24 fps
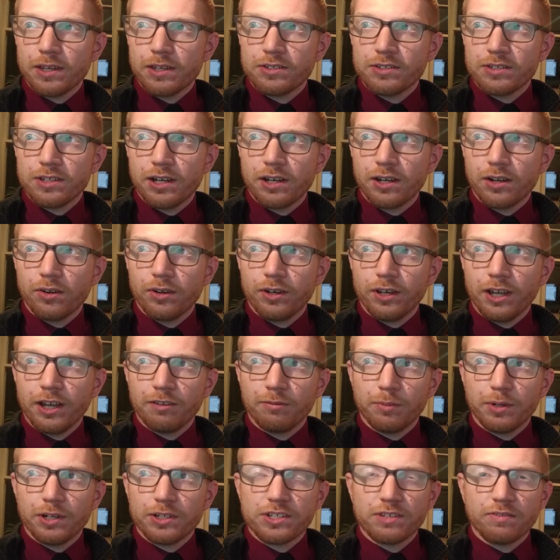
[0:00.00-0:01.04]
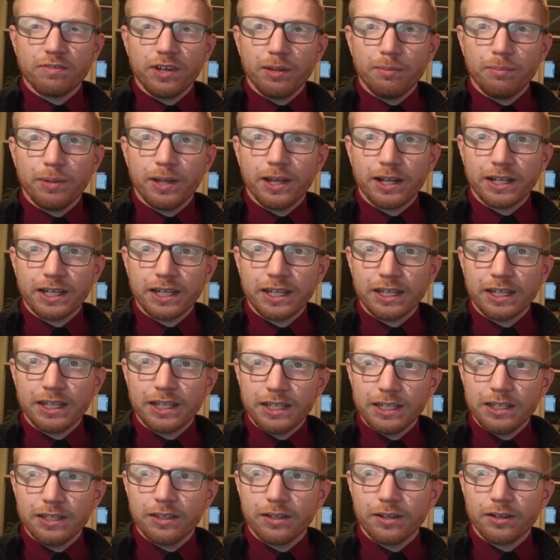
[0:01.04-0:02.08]
it's not going to have much of an impact
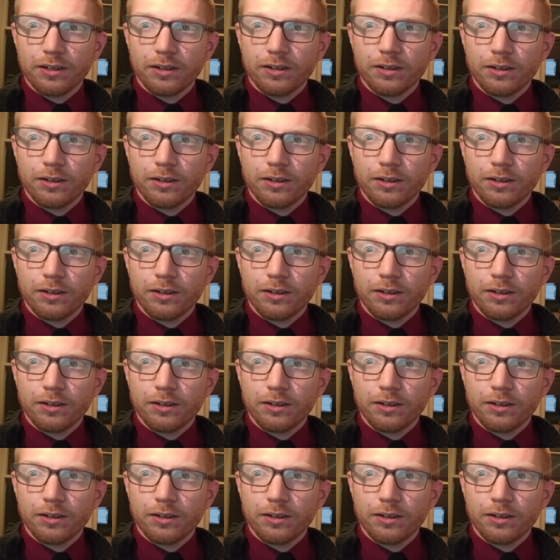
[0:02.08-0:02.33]
either.